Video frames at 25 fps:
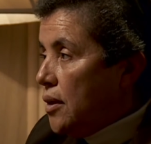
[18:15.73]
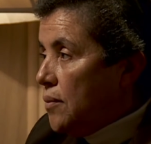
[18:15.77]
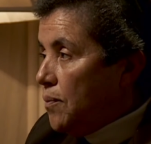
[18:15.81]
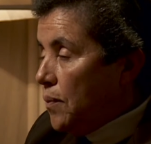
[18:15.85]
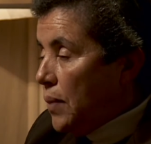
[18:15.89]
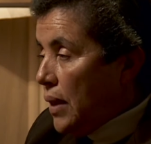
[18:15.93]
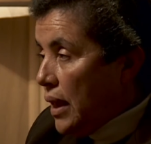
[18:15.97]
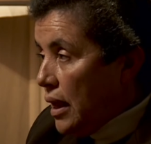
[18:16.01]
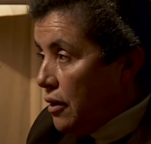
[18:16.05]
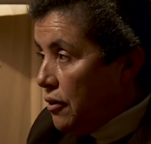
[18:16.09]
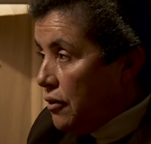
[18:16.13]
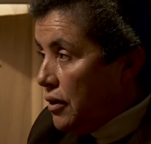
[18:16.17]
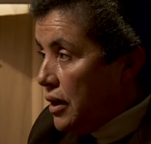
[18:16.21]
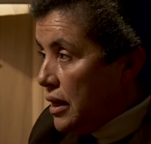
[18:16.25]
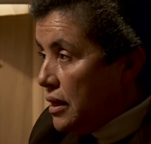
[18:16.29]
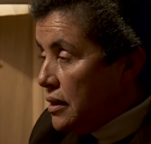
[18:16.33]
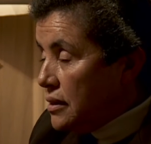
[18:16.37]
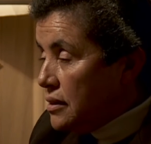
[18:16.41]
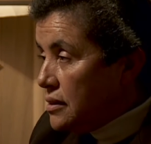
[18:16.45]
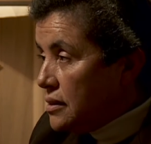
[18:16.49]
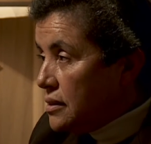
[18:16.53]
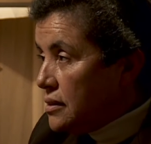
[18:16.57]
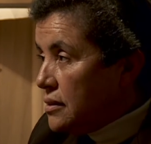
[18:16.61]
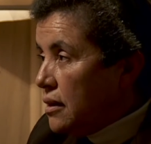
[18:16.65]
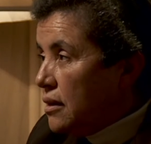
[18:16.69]

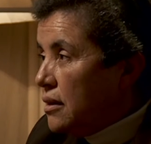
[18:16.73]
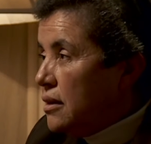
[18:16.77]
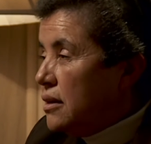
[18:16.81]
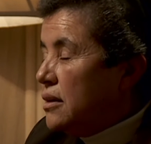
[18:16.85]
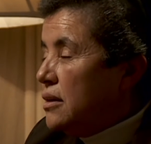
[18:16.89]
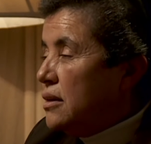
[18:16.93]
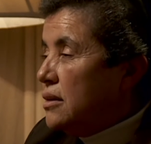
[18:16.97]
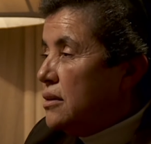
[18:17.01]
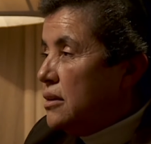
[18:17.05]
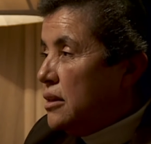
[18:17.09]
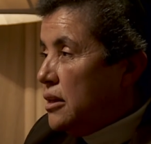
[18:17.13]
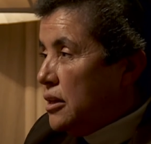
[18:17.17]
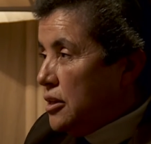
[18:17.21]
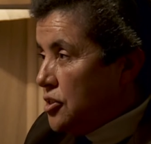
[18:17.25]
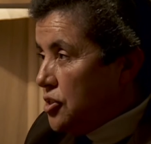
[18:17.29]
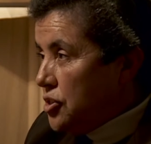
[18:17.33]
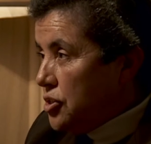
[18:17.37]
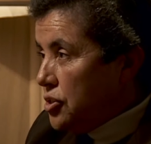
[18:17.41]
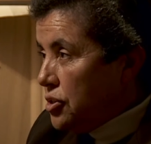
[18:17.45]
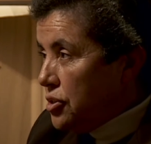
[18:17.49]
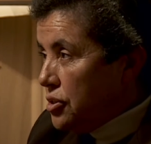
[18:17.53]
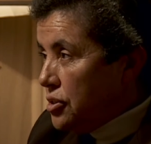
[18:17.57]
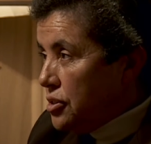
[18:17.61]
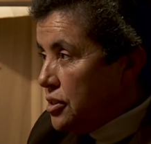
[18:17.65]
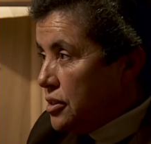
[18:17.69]
parents,
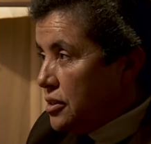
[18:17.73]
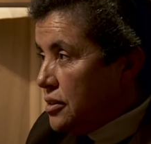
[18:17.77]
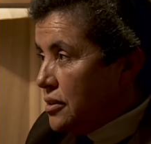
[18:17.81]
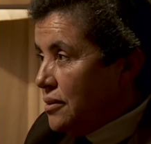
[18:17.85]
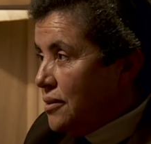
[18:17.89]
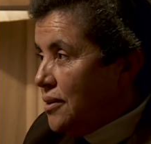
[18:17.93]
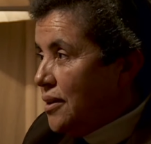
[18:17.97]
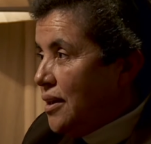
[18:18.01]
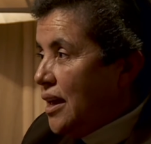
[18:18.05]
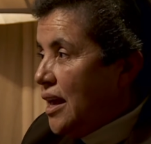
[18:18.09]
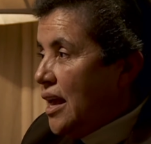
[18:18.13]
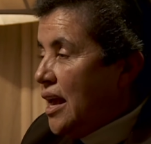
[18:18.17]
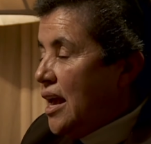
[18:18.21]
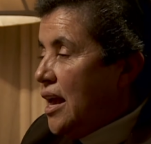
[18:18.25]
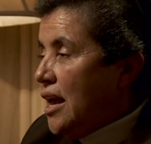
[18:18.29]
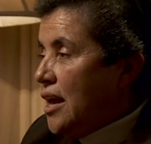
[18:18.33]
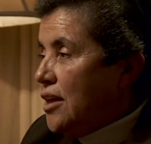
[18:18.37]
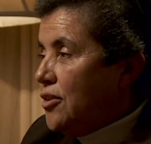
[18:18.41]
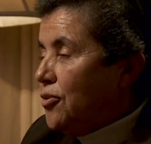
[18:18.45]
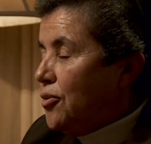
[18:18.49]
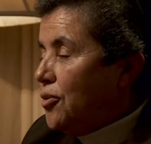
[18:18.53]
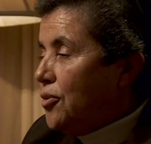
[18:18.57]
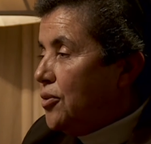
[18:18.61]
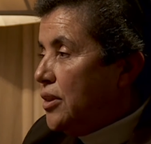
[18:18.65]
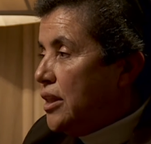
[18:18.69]
teachers,
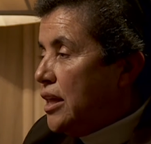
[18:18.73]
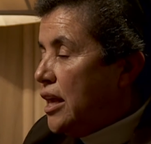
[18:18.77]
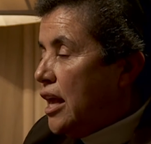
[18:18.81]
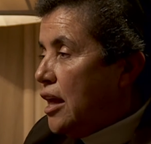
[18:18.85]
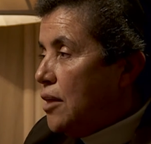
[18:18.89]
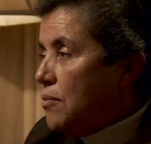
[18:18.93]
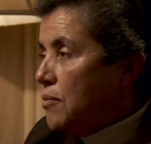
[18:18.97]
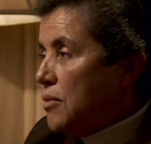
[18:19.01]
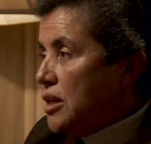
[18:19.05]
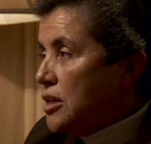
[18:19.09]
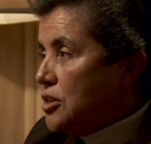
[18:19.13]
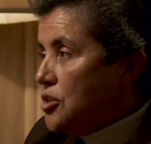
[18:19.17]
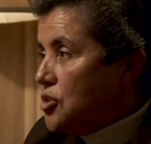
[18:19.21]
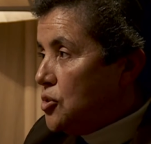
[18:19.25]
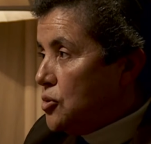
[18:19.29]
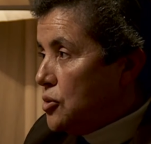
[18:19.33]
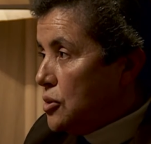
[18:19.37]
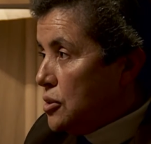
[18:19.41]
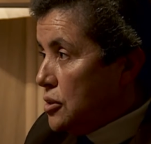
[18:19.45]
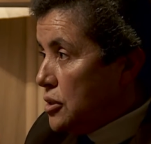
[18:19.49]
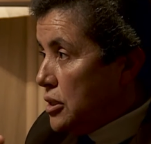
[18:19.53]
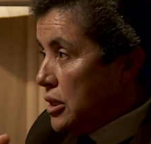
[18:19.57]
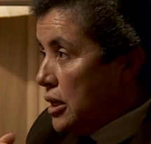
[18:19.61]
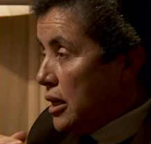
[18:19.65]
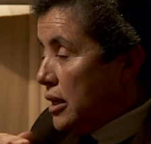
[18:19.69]
and all the
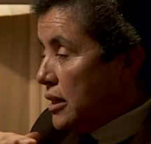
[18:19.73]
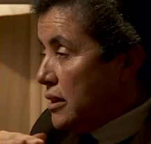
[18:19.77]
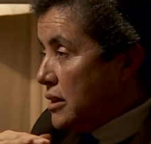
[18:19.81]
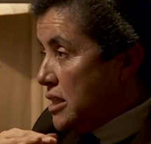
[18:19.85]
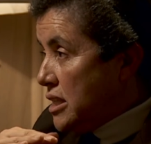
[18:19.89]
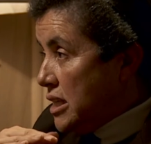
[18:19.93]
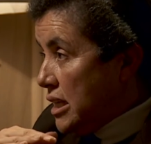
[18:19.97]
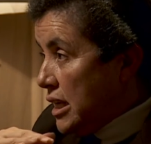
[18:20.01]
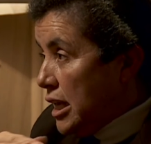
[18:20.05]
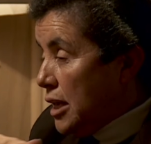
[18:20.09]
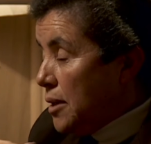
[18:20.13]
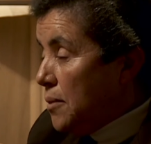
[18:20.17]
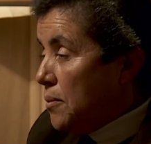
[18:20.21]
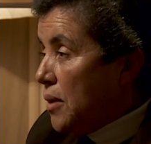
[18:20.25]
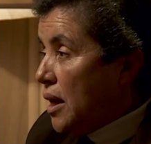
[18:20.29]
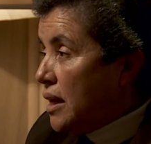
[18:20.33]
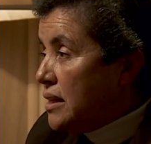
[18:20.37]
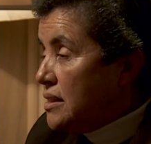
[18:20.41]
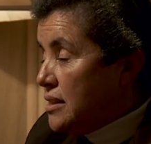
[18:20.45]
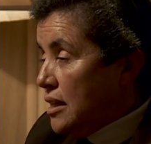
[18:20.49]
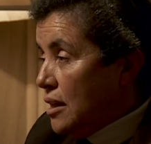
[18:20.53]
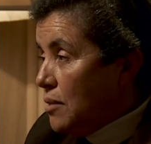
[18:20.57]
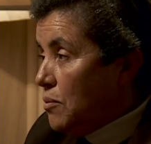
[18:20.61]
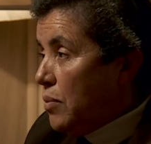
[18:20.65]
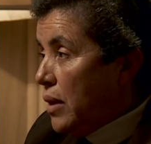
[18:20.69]
administrative team at
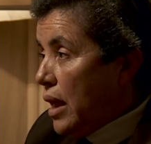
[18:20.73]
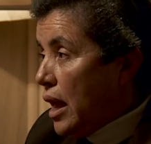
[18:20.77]
St.